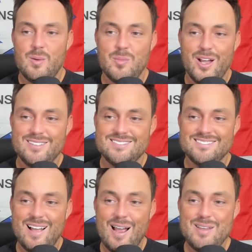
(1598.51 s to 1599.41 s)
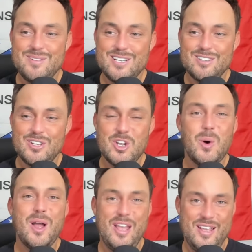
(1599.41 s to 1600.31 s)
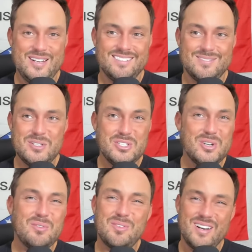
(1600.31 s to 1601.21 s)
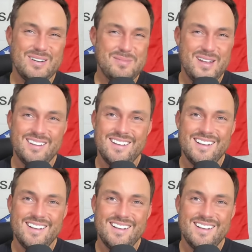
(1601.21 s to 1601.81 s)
But I even get the go-ahead, which is so funny to me.